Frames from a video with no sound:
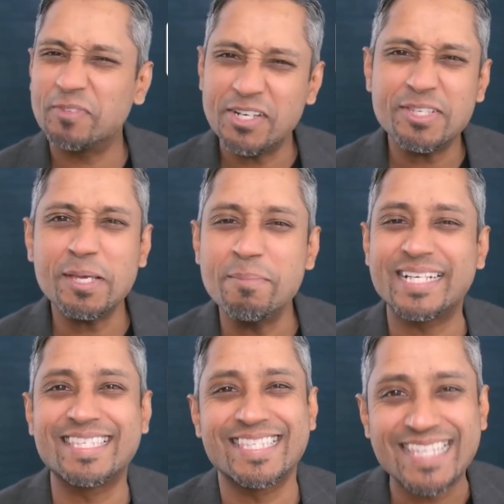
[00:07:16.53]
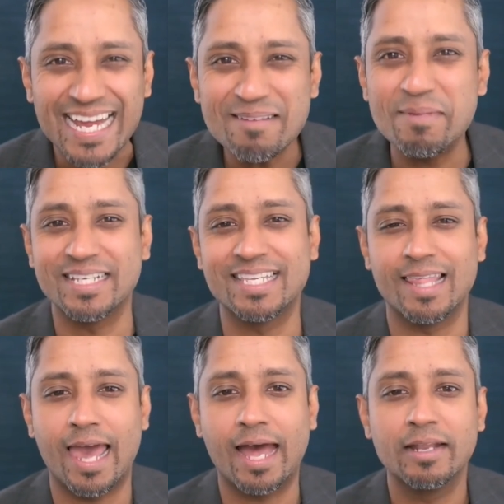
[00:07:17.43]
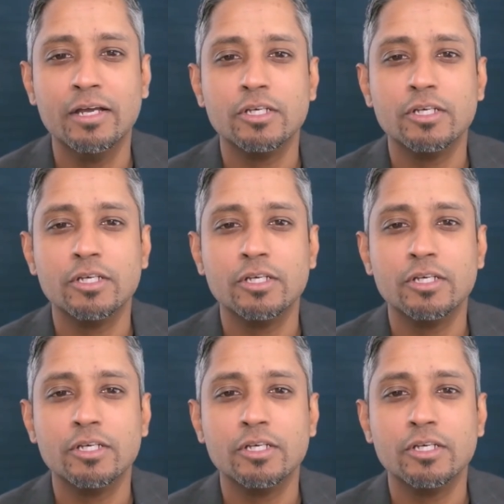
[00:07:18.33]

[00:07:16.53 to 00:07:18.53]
there's some excitement to that.